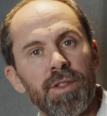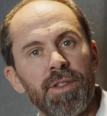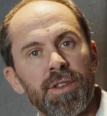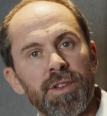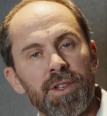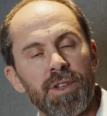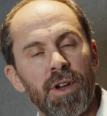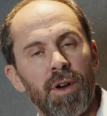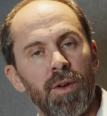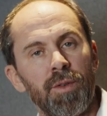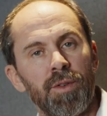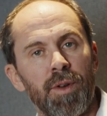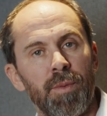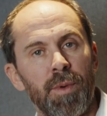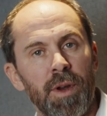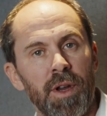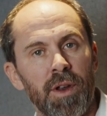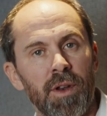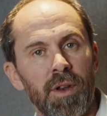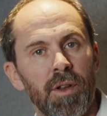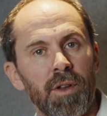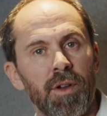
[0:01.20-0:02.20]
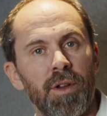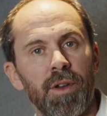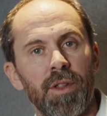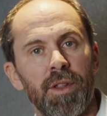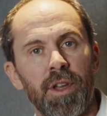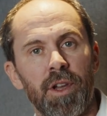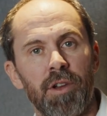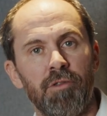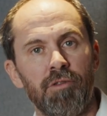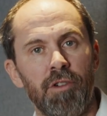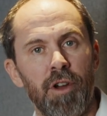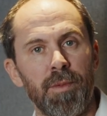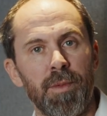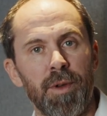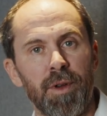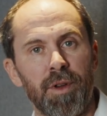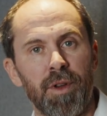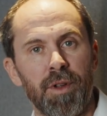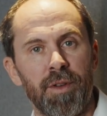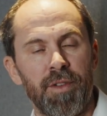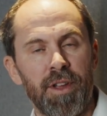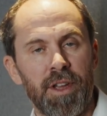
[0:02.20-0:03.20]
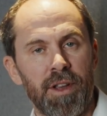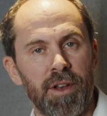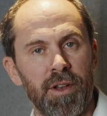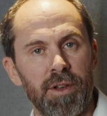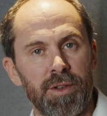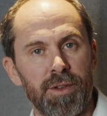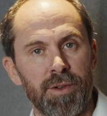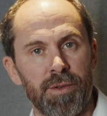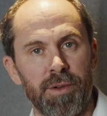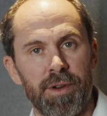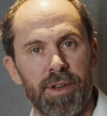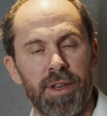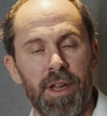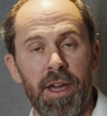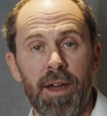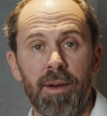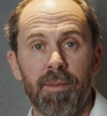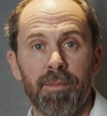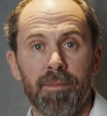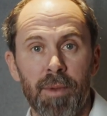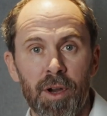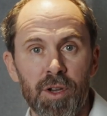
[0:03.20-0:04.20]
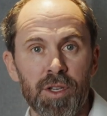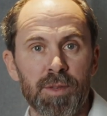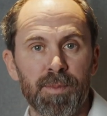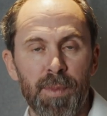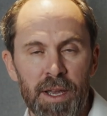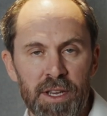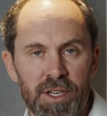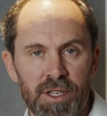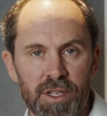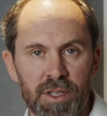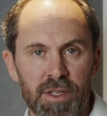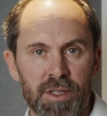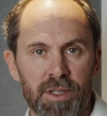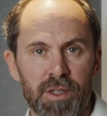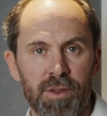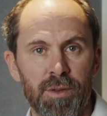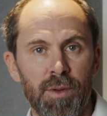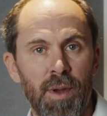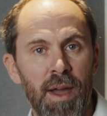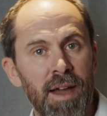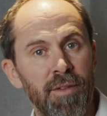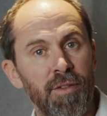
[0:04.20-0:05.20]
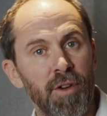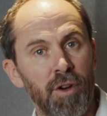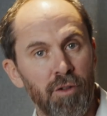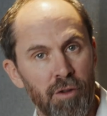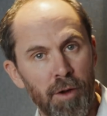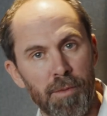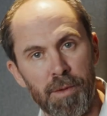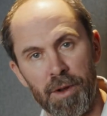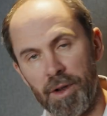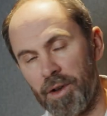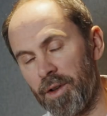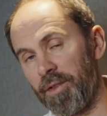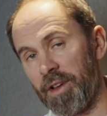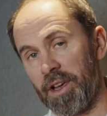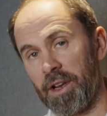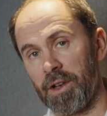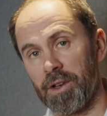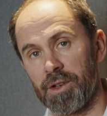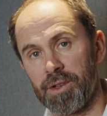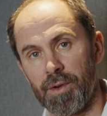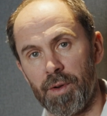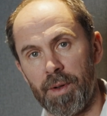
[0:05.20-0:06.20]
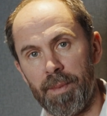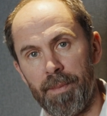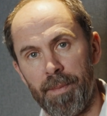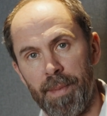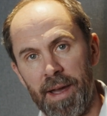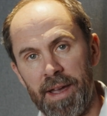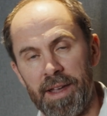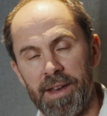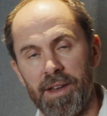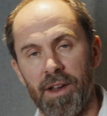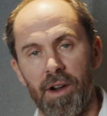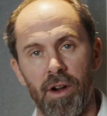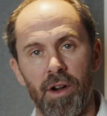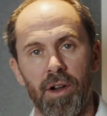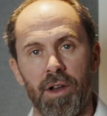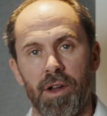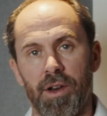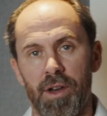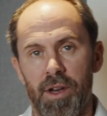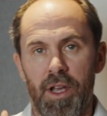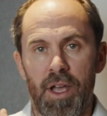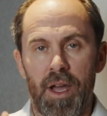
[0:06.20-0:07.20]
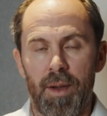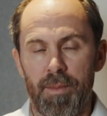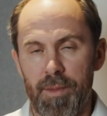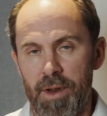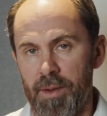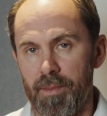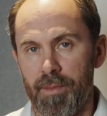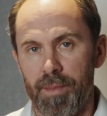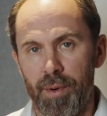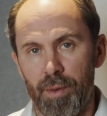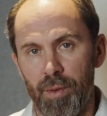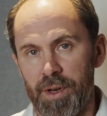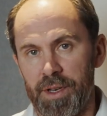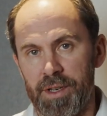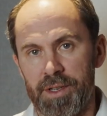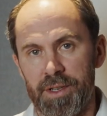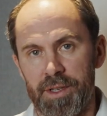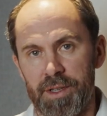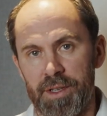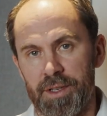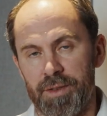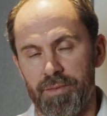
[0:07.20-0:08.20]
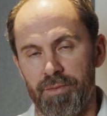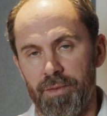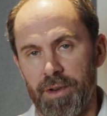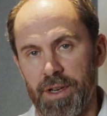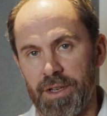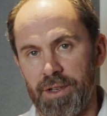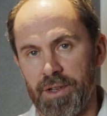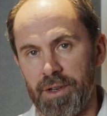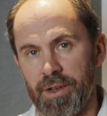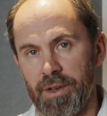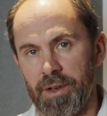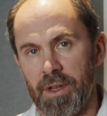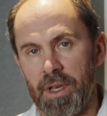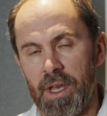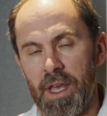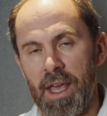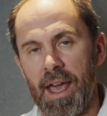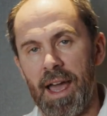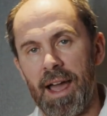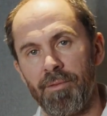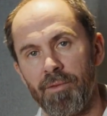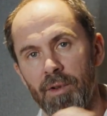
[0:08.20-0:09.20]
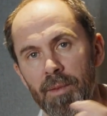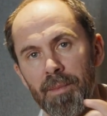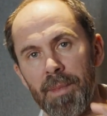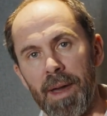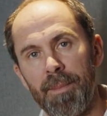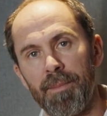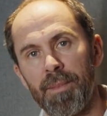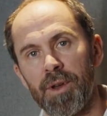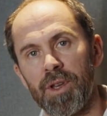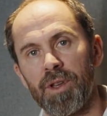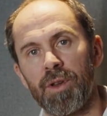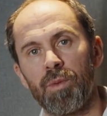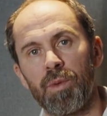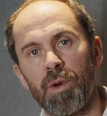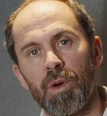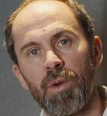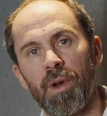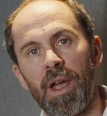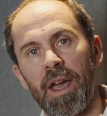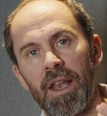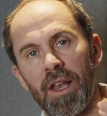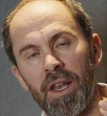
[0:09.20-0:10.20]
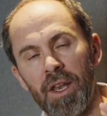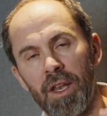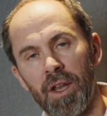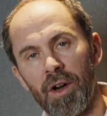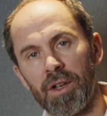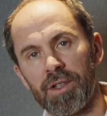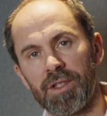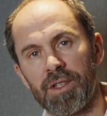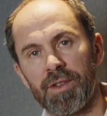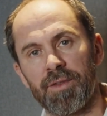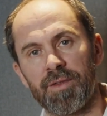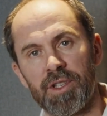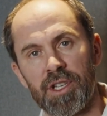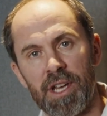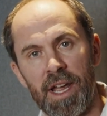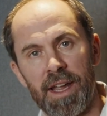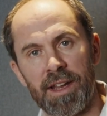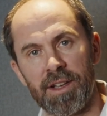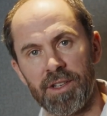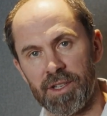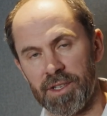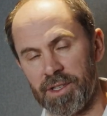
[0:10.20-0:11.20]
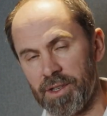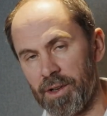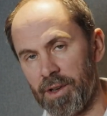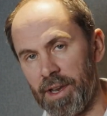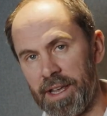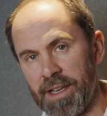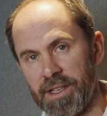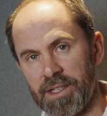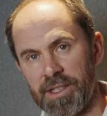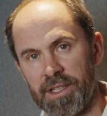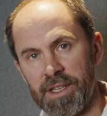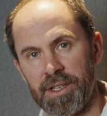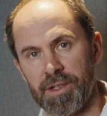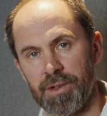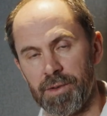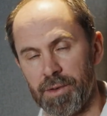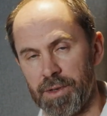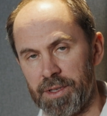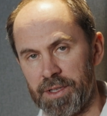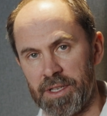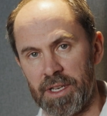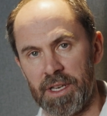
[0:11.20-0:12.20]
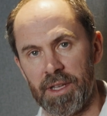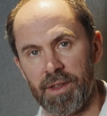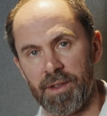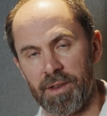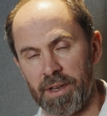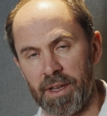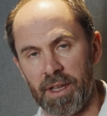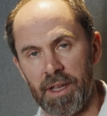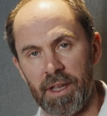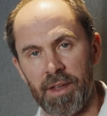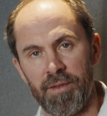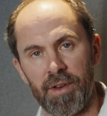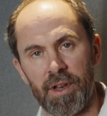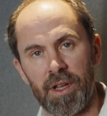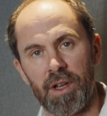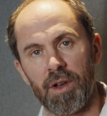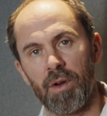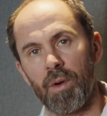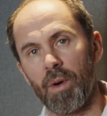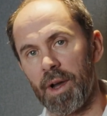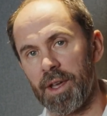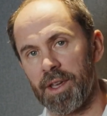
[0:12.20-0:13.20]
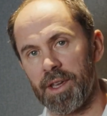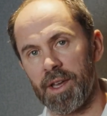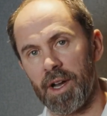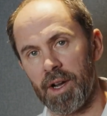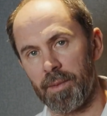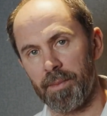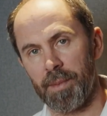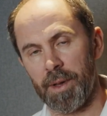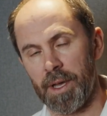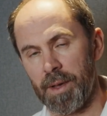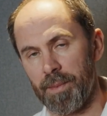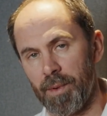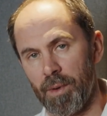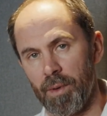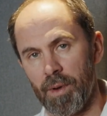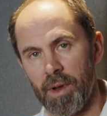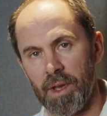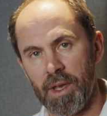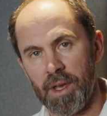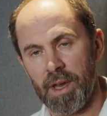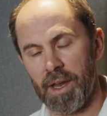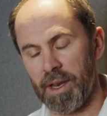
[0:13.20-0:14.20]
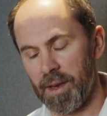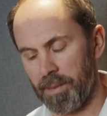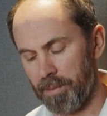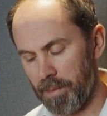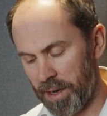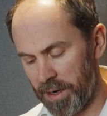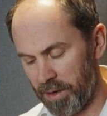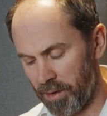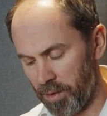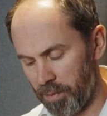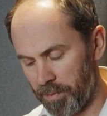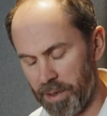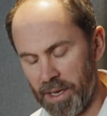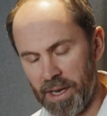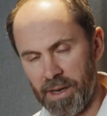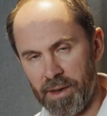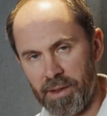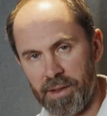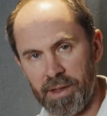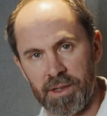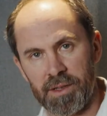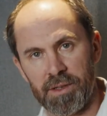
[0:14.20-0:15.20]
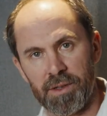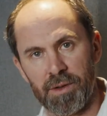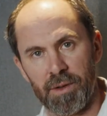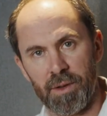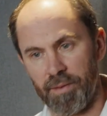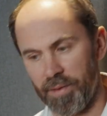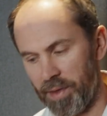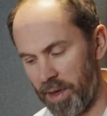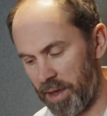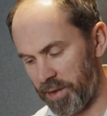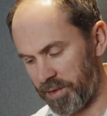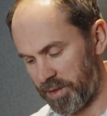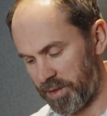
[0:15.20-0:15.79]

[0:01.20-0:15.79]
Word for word: on the shoulder, we're going to look at the acromioclavicular joint. Now, most patients who have acromioclavicular joint pain are going to come in and point to this region. And remember, you will get lots of changes on AC joints, even in quite young people, and it may not be anything to do with their